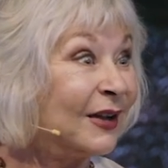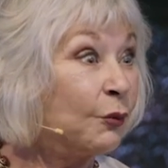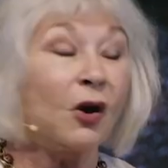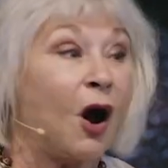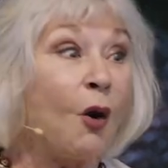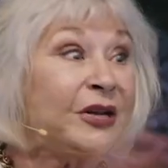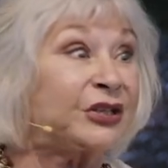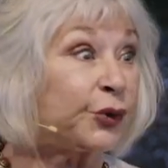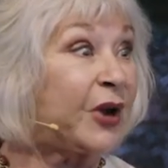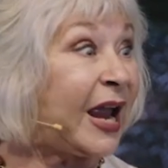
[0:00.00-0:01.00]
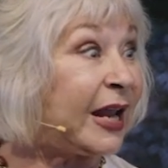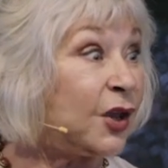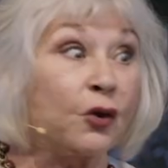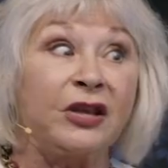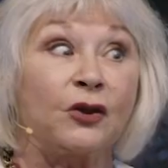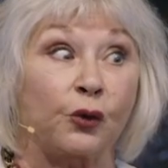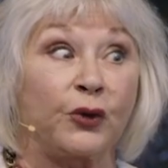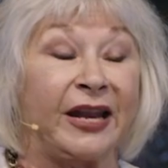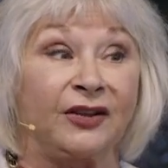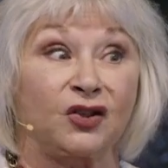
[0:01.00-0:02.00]
We're always creating. You're either
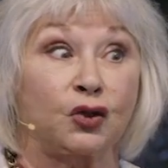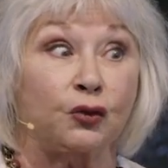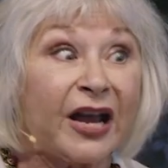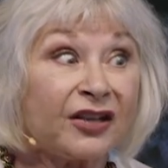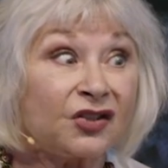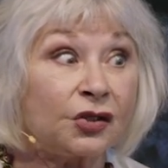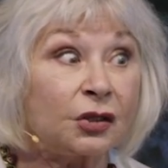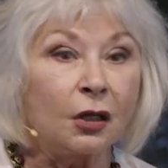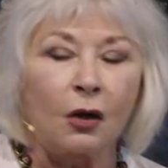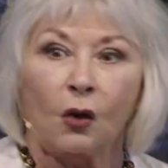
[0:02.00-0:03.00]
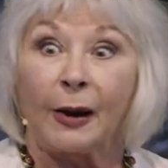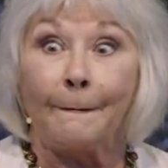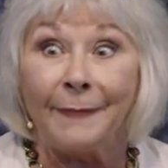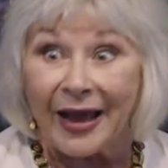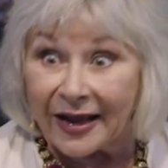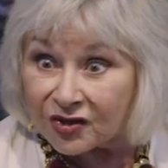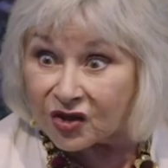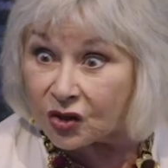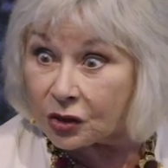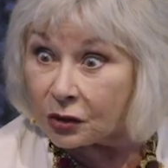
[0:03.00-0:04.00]
creating stress or a mess,
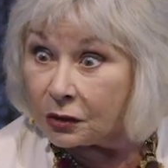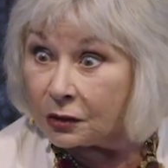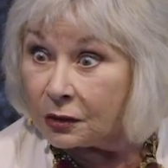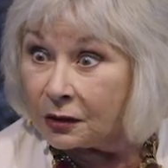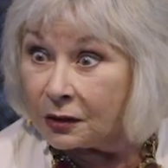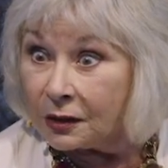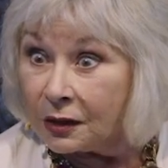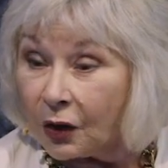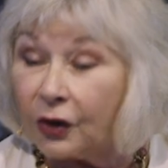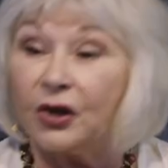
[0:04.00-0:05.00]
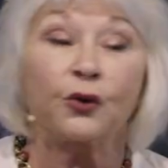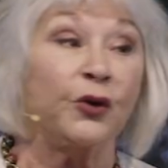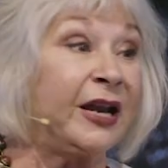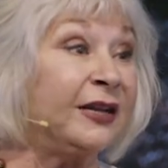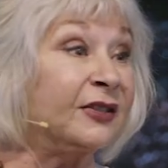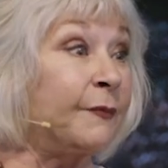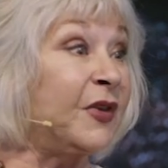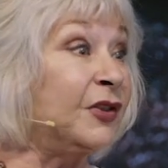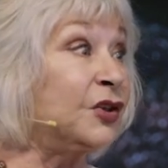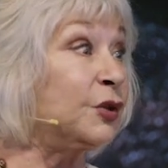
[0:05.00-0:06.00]
or you're creating
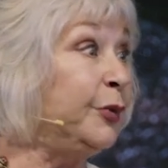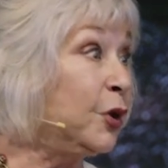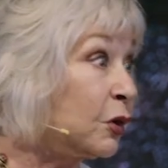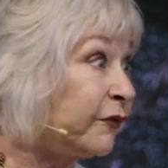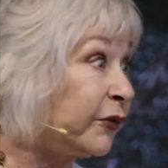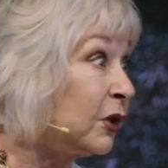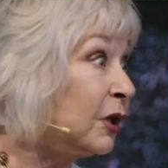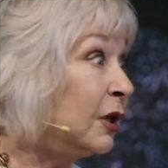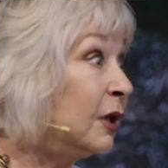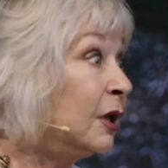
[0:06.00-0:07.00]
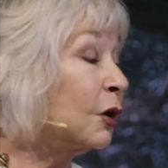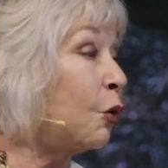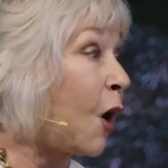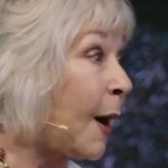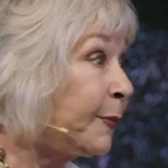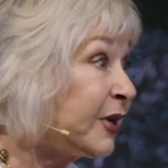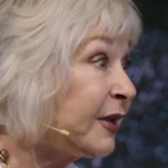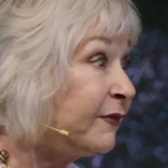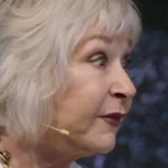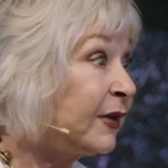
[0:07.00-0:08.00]
something that's beautiful,
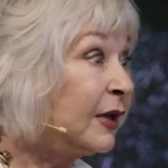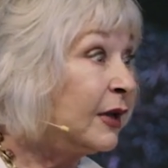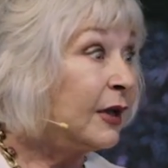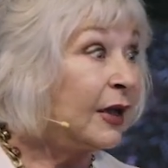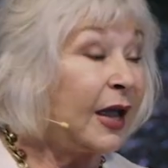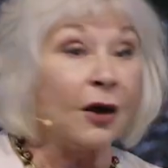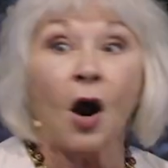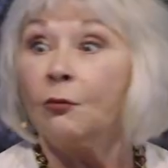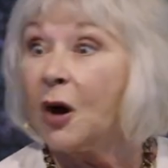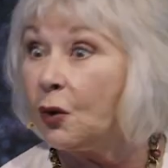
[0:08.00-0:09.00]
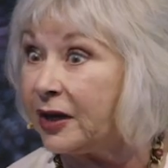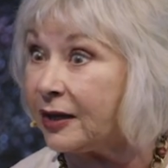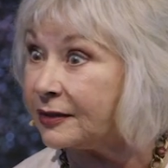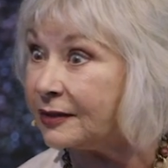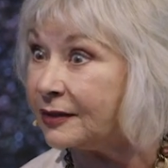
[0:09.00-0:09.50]
cooperative, and harmonious.